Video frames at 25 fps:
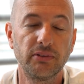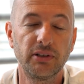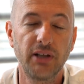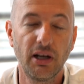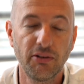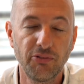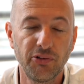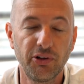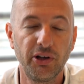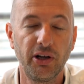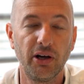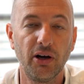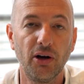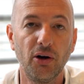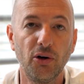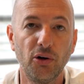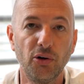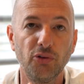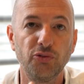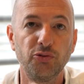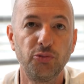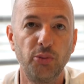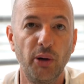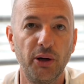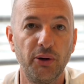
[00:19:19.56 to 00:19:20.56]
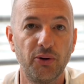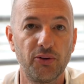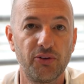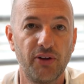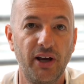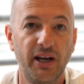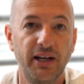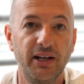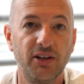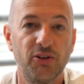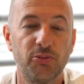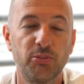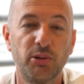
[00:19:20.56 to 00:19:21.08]
governor of Buenos
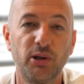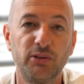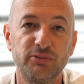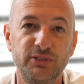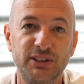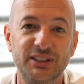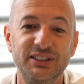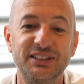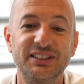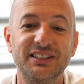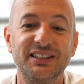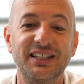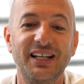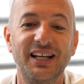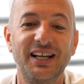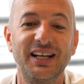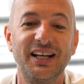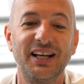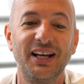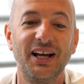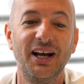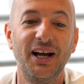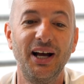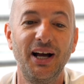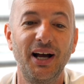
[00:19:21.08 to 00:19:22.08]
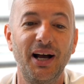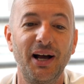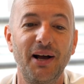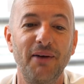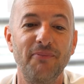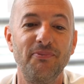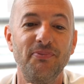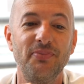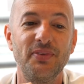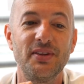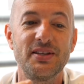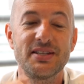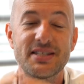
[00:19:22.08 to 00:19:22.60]
Aires province
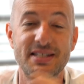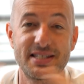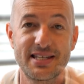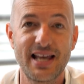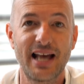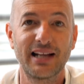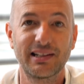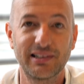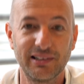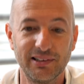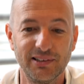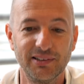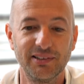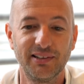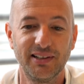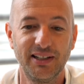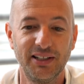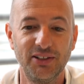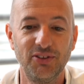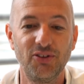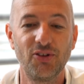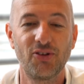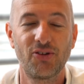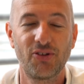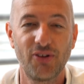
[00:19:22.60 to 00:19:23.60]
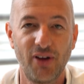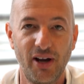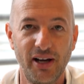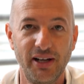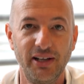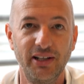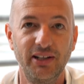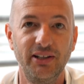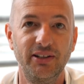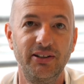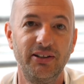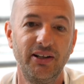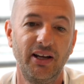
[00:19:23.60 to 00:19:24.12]
settled and
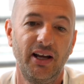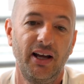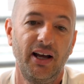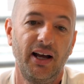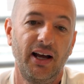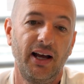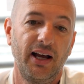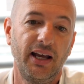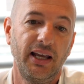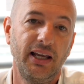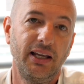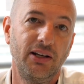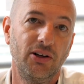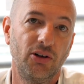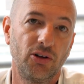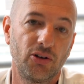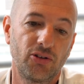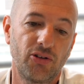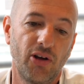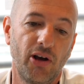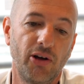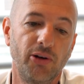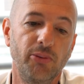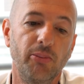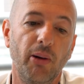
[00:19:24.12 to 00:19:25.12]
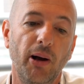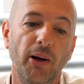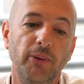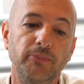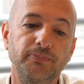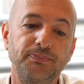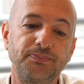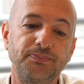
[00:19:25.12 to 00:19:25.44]
decided in October.